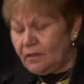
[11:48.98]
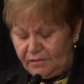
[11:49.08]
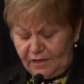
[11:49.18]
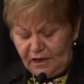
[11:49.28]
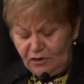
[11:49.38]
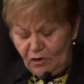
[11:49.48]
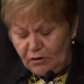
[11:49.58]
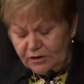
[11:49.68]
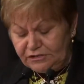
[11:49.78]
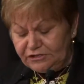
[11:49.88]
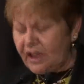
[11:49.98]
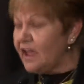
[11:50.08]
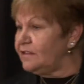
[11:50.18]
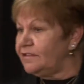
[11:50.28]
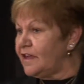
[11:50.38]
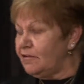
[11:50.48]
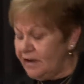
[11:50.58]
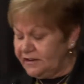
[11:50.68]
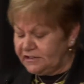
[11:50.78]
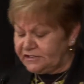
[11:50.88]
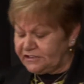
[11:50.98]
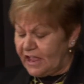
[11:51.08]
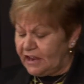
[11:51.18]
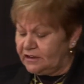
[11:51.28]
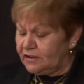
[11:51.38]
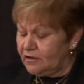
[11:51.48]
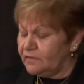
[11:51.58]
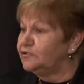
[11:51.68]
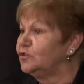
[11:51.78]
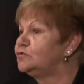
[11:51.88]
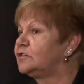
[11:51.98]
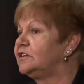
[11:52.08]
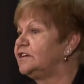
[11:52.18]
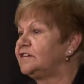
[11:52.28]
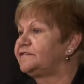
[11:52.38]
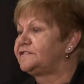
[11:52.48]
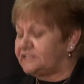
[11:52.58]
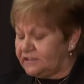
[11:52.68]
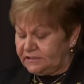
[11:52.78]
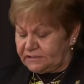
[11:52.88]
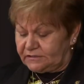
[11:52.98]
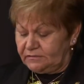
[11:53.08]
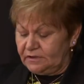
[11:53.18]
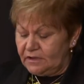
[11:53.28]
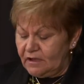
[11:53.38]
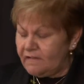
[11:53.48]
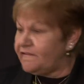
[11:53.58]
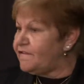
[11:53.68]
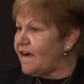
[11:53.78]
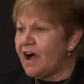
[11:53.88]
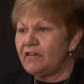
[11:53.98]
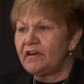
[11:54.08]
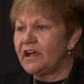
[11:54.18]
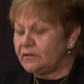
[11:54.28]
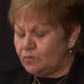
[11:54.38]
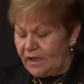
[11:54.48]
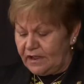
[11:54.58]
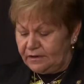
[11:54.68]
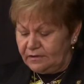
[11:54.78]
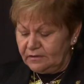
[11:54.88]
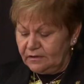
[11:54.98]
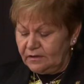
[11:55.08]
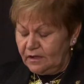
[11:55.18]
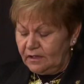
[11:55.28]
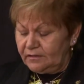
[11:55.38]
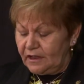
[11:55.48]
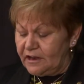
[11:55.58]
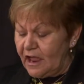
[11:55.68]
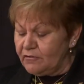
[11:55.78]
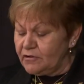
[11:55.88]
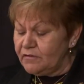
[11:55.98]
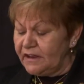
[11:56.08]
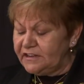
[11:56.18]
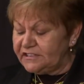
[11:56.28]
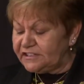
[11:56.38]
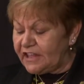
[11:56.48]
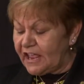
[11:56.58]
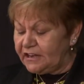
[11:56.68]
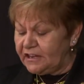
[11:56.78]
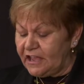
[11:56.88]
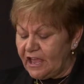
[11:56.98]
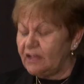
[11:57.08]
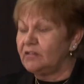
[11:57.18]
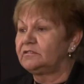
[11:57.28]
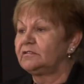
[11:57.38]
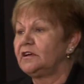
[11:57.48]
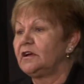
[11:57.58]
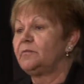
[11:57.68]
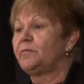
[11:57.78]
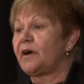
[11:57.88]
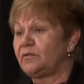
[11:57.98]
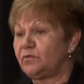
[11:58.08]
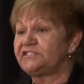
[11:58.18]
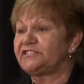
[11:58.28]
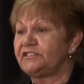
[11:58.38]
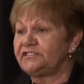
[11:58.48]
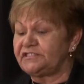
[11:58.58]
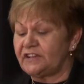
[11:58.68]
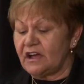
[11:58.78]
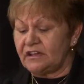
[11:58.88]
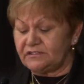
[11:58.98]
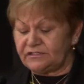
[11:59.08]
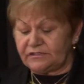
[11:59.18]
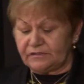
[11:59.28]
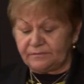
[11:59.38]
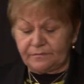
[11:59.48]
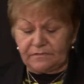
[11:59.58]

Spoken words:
Their knowledge and their understanding of nuclear physics far outweighed the narrow understanding held by Western science.